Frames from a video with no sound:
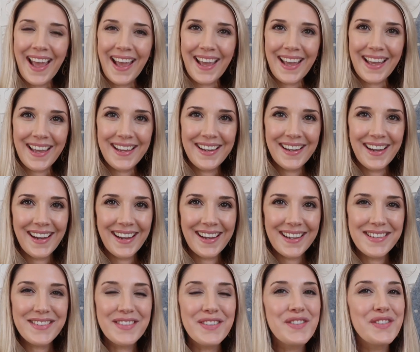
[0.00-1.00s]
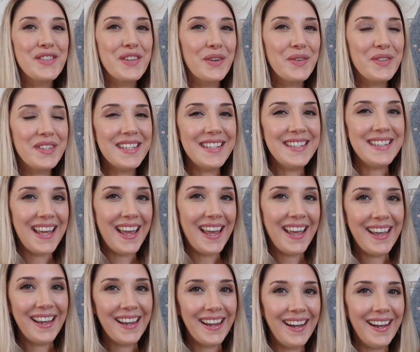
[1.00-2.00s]
Hey guys, so
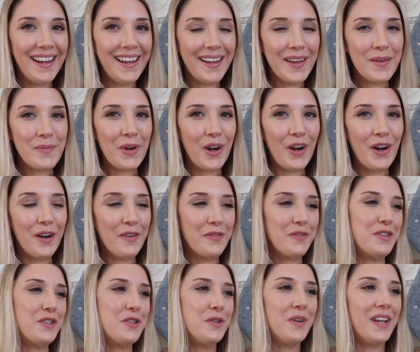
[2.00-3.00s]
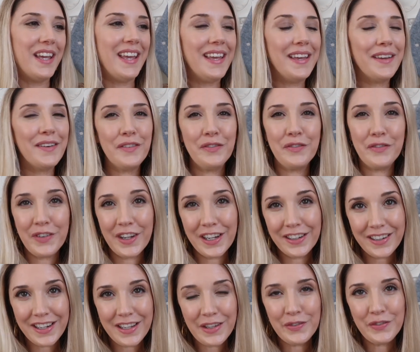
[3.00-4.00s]
today I am off to a
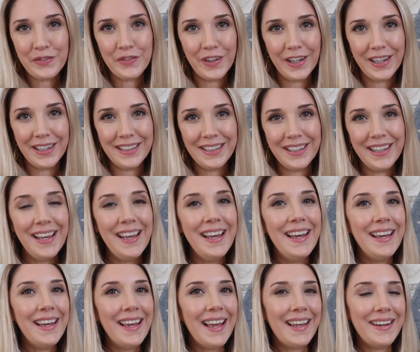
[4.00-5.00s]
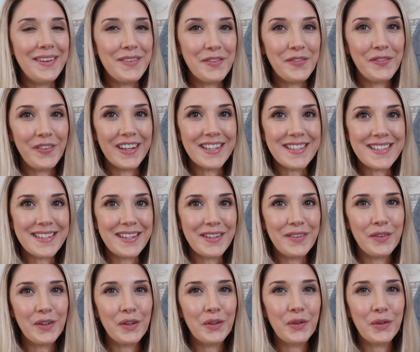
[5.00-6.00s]
very fun and
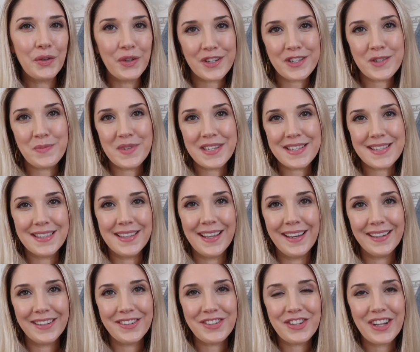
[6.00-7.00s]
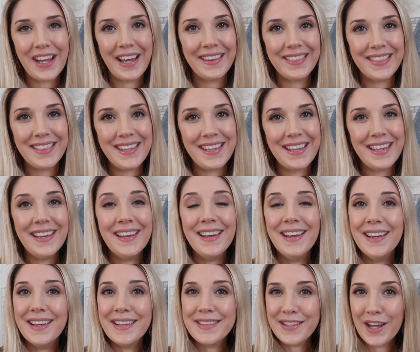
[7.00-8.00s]
festive Christmas lunch at the
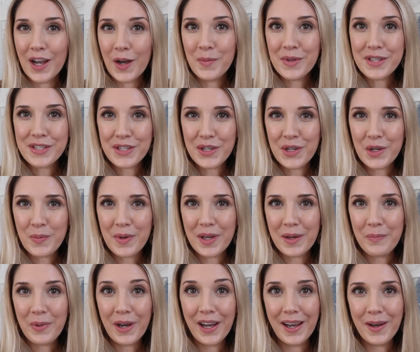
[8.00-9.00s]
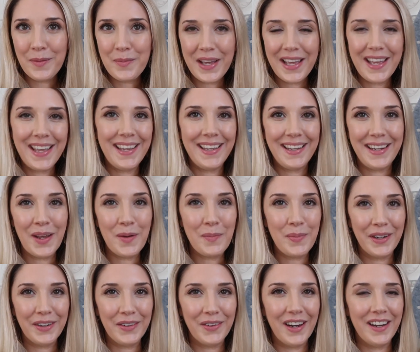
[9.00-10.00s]
Thomas Cubitt Pub in
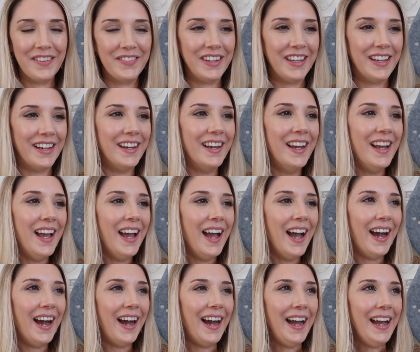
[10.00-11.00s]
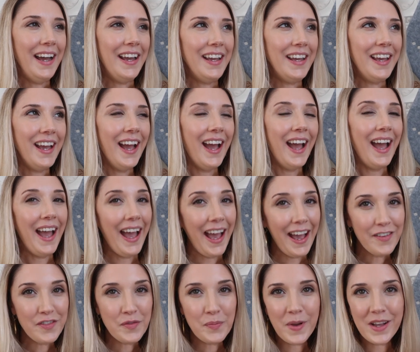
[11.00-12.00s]
Belgravia. I
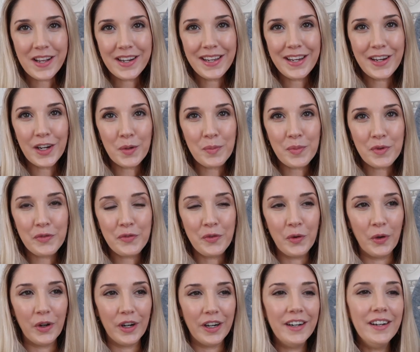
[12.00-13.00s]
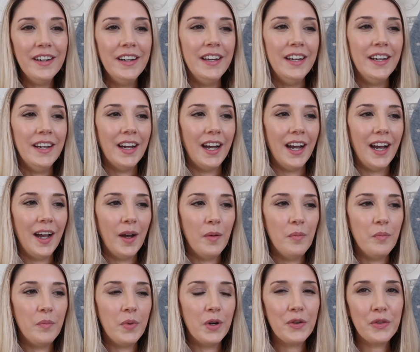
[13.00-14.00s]
have been here before,
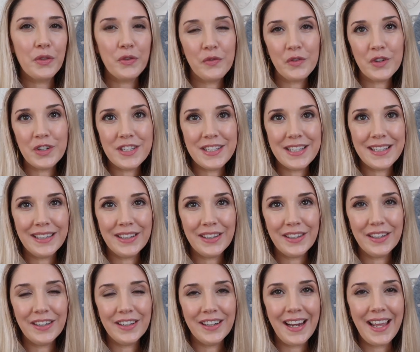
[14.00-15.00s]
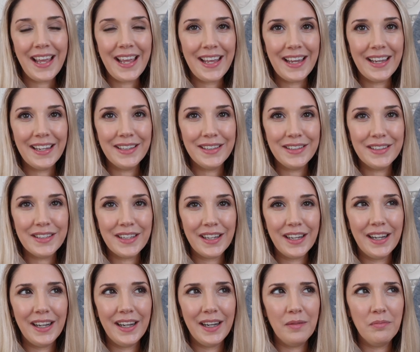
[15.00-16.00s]
um, both for dinner and
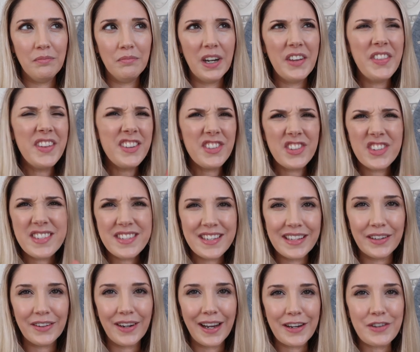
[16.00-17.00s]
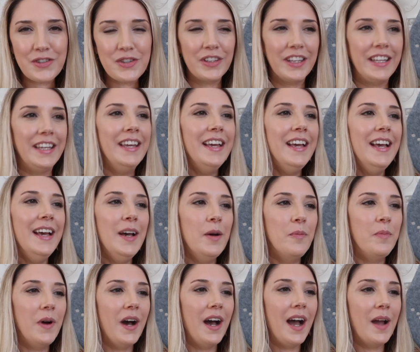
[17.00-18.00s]
um, I think just dinner actually,
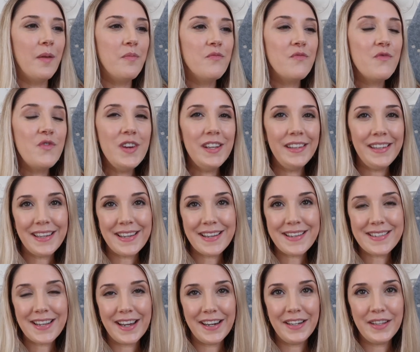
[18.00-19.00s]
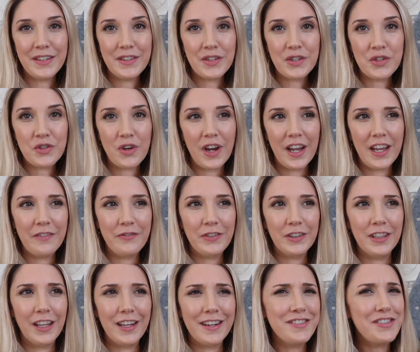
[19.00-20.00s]
but I'm really excited to try it
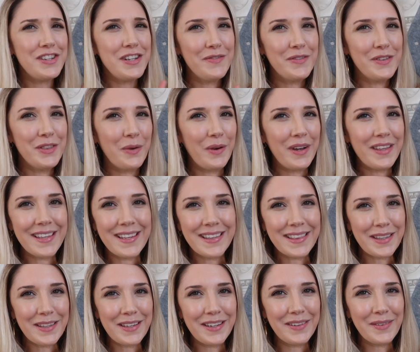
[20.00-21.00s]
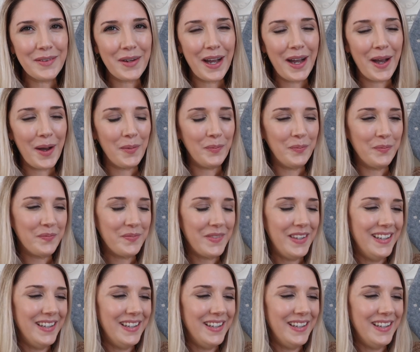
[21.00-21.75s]
for lunch even though I think the um,